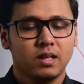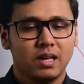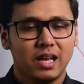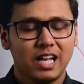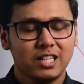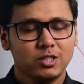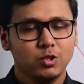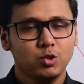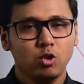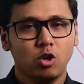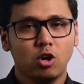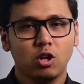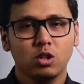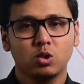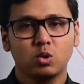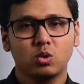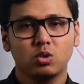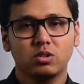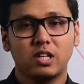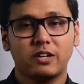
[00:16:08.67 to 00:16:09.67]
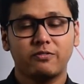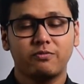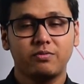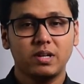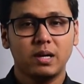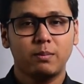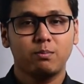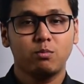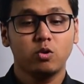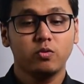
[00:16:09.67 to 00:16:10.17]
As you all know that
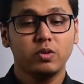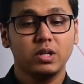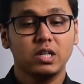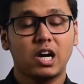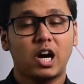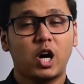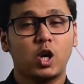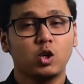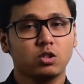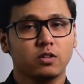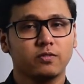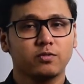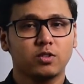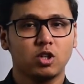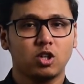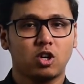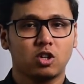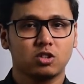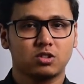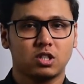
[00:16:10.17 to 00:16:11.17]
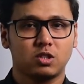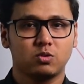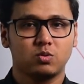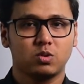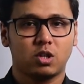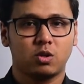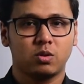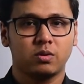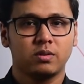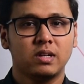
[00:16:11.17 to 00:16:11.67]
we are moving out of the lockdown
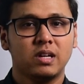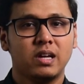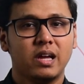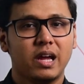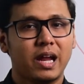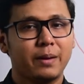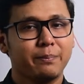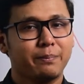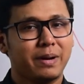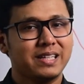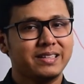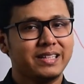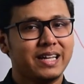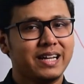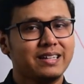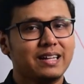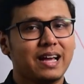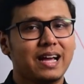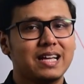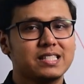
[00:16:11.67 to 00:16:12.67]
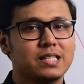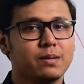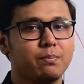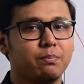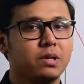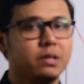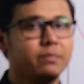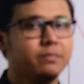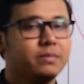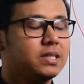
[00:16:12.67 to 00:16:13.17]
now, and by that I
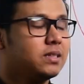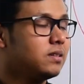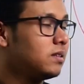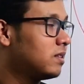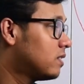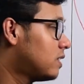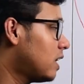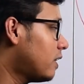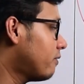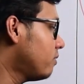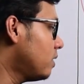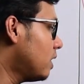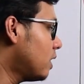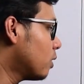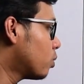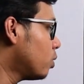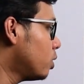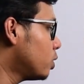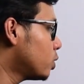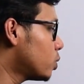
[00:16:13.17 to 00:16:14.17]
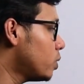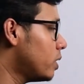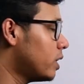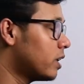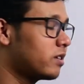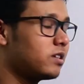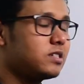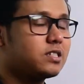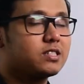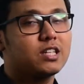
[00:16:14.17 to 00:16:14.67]
simply mean that we are going to
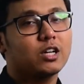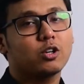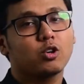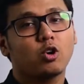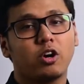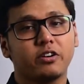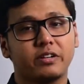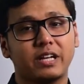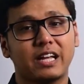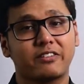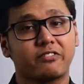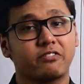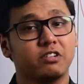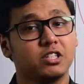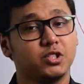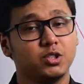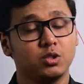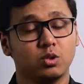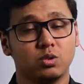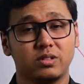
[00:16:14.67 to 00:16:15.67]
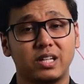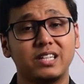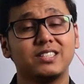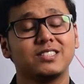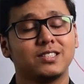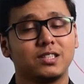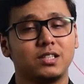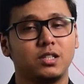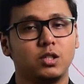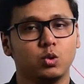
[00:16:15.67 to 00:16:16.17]
increase the contact ratio, that
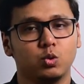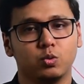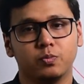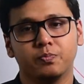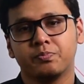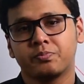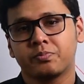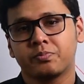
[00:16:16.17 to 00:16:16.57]
is Q.